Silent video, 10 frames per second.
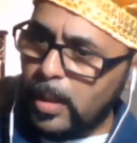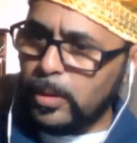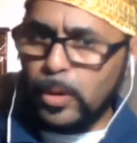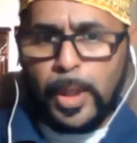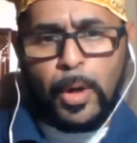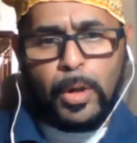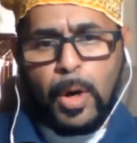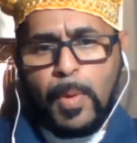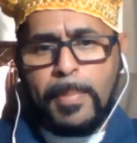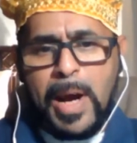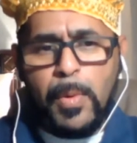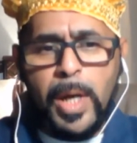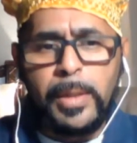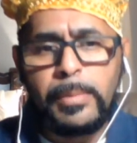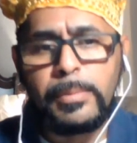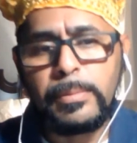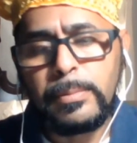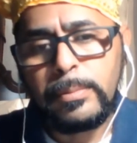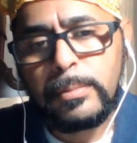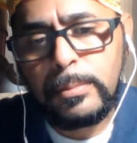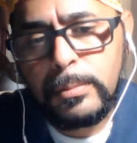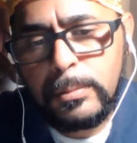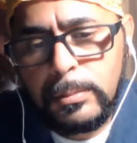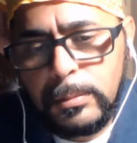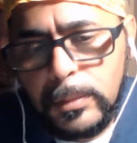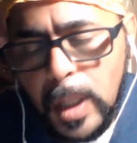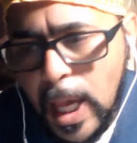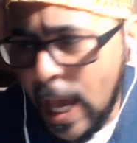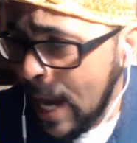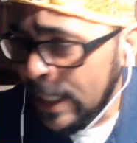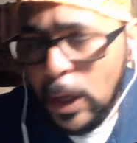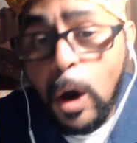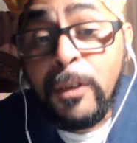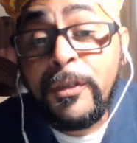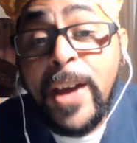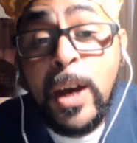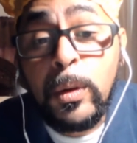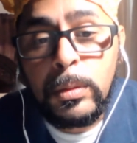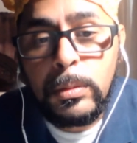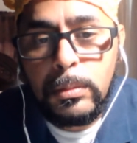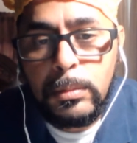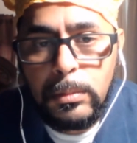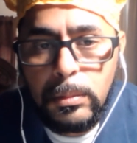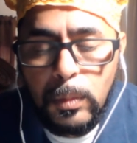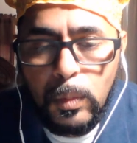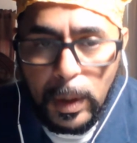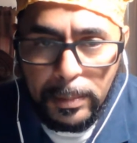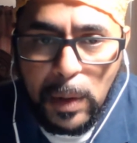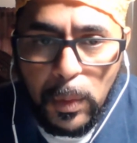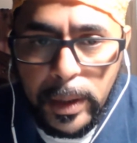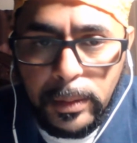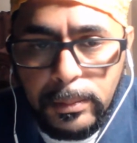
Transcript: So they all go one by one. And they all fail one by one.